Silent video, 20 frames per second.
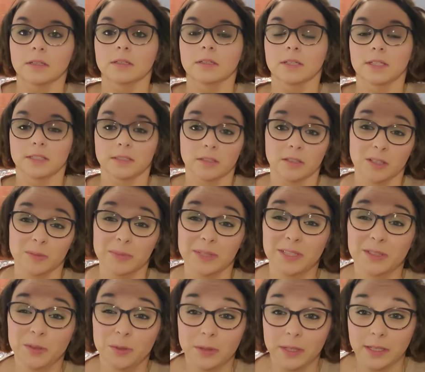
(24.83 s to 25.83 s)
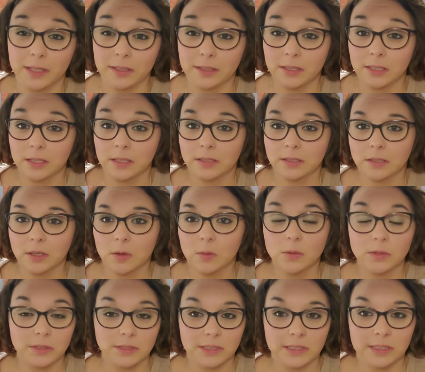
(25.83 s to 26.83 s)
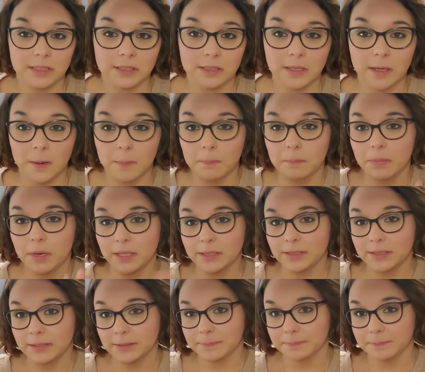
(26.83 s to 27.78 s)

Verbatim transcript: It's only been two days, so we'll see. But